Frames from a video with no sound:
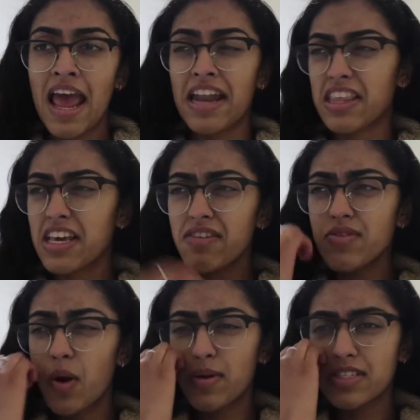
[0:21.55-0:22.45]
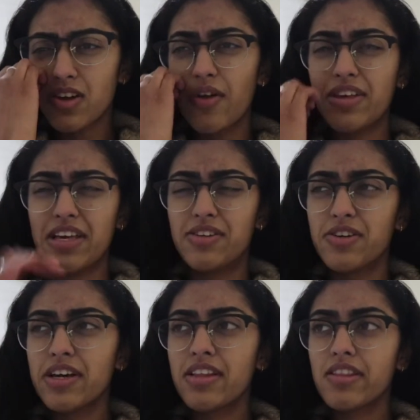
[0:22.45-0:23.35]
And I think I've noticed on the
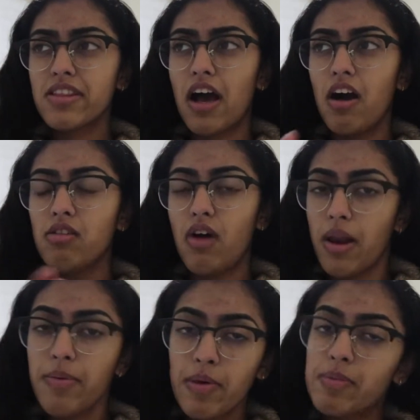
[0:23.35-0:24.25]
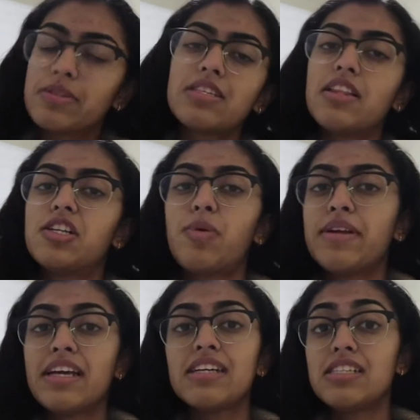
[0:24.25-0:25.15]
internet that a lot of people said that
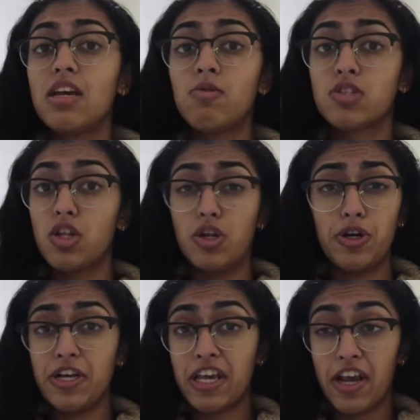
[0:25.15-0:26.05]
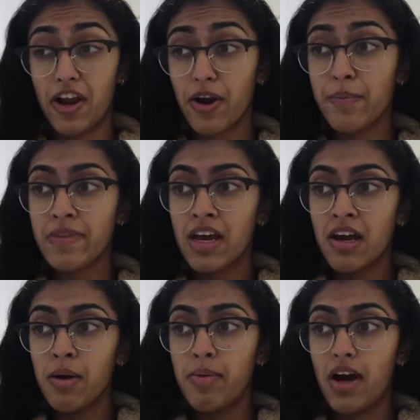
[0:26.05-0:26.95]
2018 was a learning year.
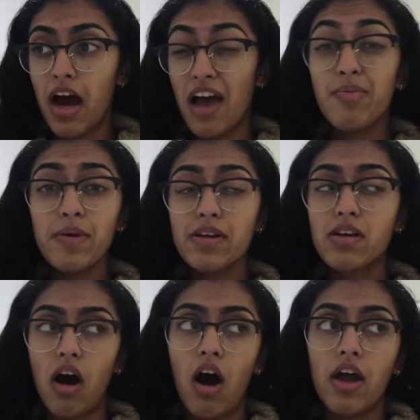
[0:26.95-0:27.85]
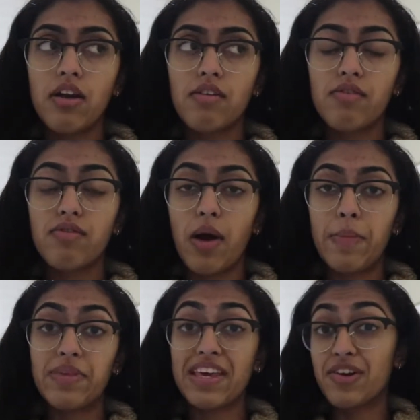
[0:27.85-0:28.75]
But I've been gone
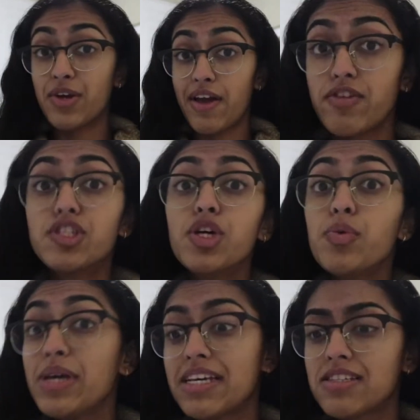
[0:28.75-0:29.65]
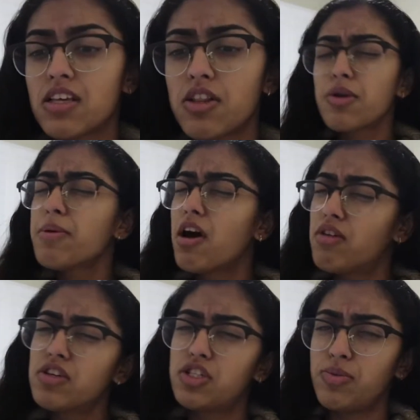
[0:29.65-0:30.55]
from the internet for 2 weeks, a little bit
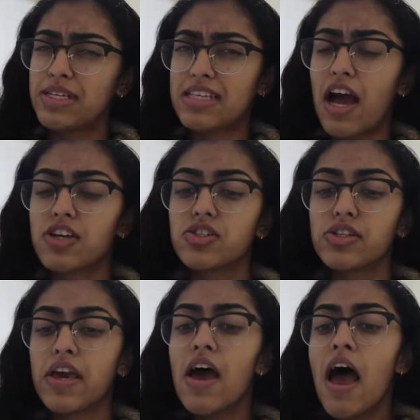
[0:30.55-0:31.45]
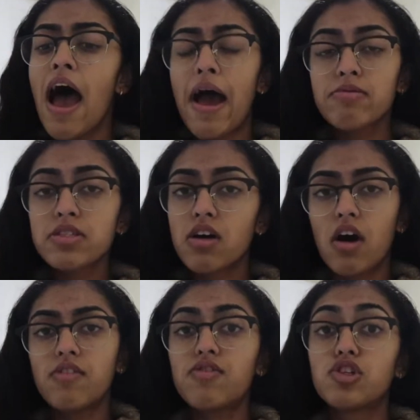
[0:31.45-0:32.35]
over 2 weeks actually. I was
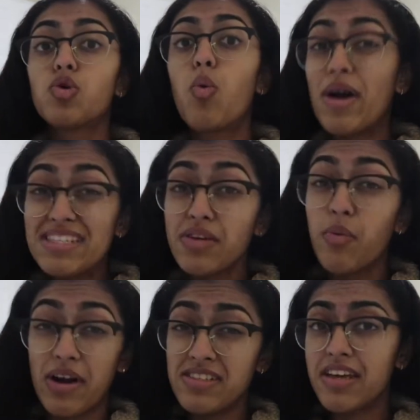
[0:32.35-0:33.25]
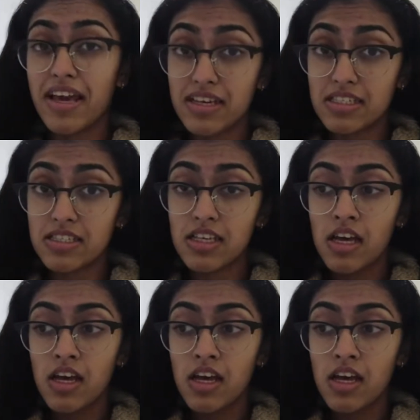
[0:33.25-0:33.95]
gone for 21 days,